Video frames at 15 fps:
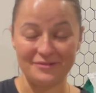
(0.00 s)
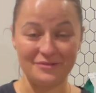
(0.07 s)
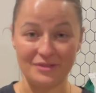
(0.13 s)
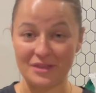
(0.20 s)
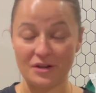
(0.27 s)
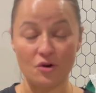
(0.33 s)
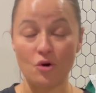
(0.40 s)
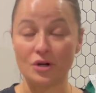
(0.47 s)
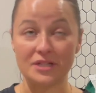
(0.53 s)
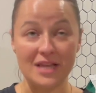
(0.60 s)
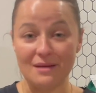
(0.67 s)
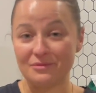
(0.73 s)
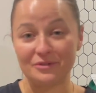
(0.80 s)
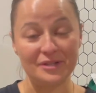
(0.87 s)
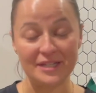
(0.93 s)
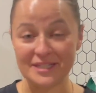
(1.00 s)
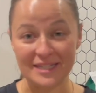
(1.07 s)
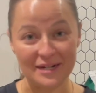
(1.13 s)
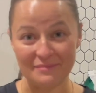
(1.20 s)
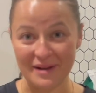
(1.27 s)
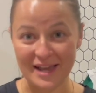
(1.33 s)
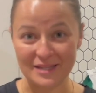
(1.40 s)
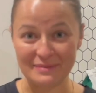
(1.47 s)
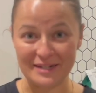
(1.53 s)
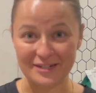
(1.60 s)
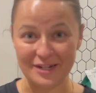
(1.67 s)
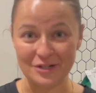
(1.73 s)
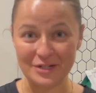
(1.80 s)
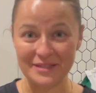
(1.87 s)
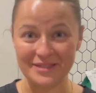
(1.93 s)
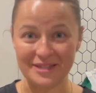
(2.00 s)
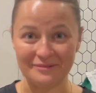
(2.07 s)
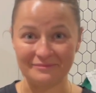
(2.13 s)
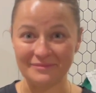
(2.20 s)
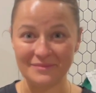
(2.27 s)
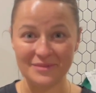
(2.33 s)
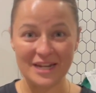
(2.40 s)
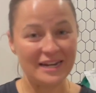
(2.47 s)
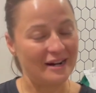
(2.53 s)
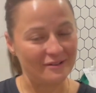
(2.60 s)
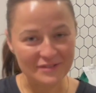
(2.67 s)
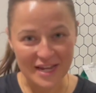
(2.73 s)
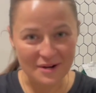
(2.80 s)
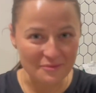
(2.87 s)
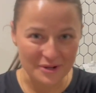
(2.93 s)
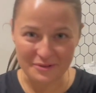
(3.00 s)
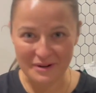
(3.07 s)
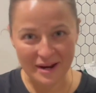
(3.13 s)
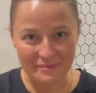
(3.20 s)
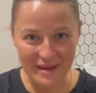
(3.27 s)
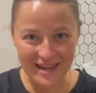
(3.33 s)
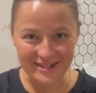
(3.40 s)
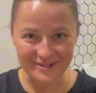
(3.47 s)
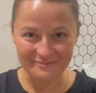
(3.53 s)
the course absolutely exceeded my expectations, and 10 out of 10 would recommend.